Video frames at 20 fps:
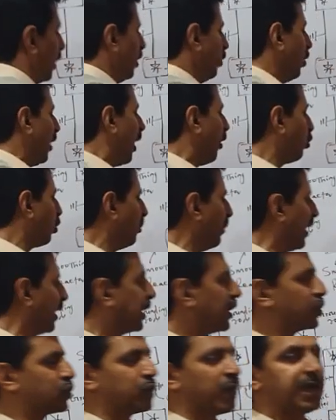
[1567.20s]
you have to make
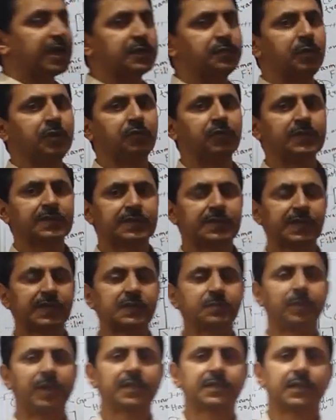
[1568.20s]
a choice between 6
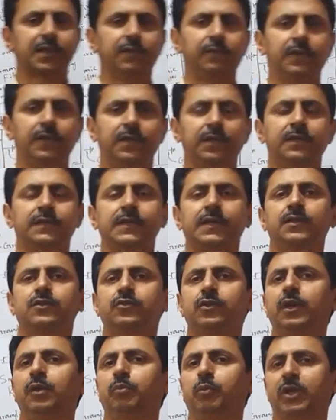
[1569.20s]
pulse converters and
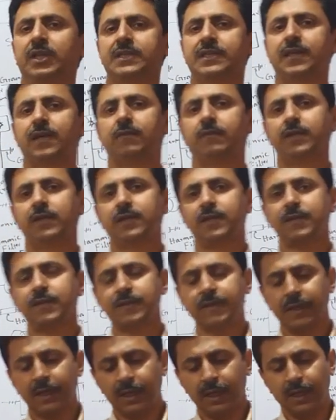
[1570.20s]
12 pulse converters,